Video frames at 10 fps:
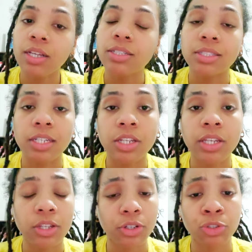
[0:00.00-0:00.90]

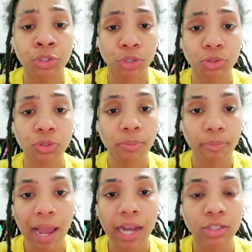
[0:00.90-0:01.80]
sending their children
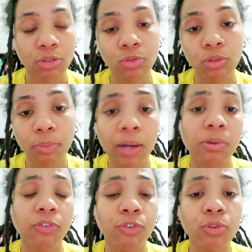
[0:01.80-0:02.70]
back to the
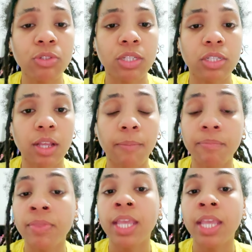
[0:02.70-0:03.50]
public school system.